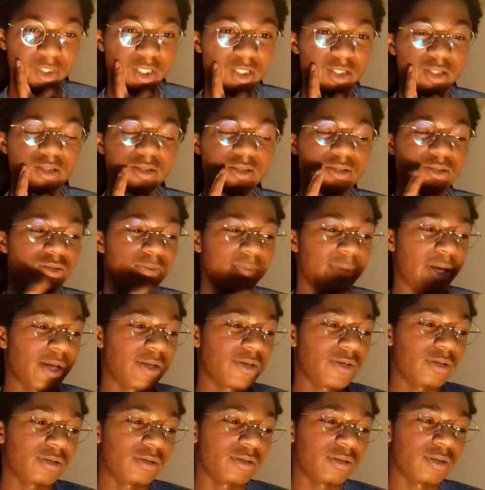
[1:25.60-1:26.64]
Nothing too
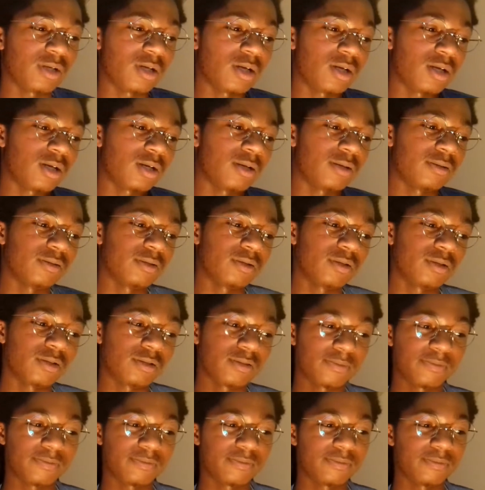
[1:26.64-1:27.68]
major.
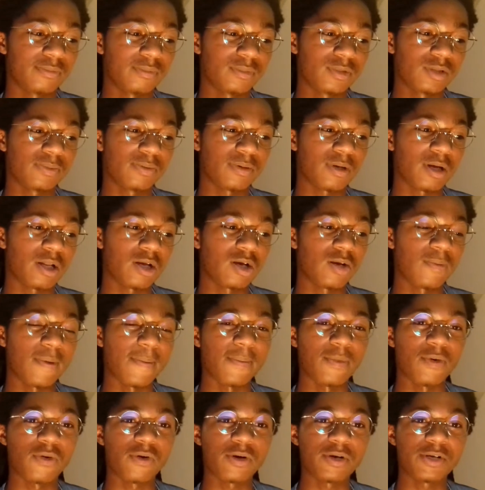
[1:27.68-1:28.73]
It's probably gonna
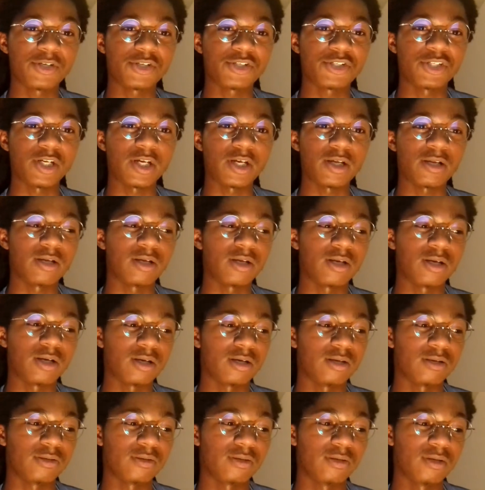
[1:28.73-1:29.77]
be boring as shit, you
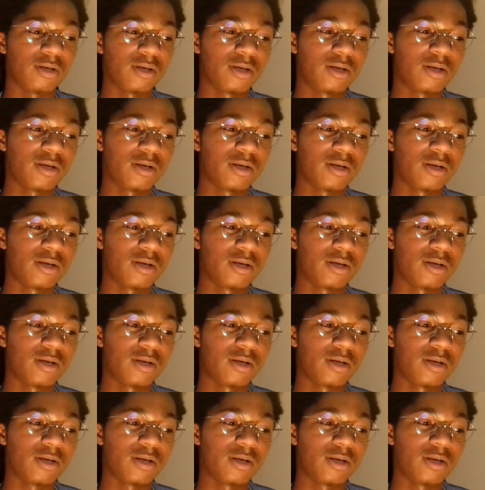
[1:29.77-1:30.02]
know.